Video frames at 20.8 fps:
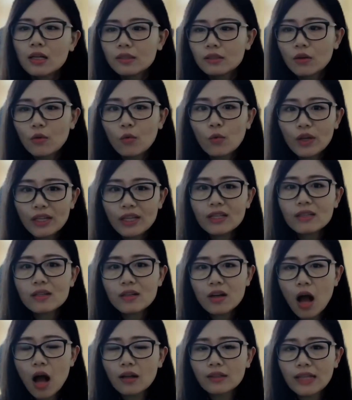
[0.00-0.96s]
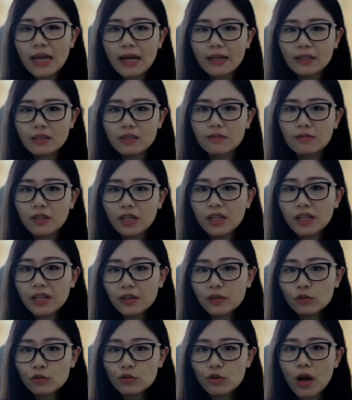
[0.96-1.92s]
But within the context of
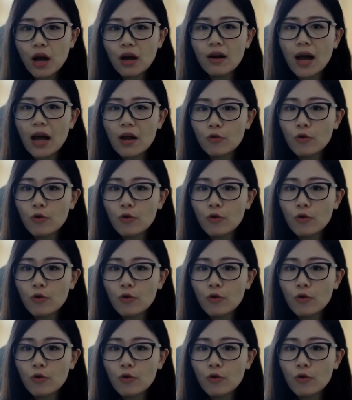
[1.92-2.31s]
clinical trial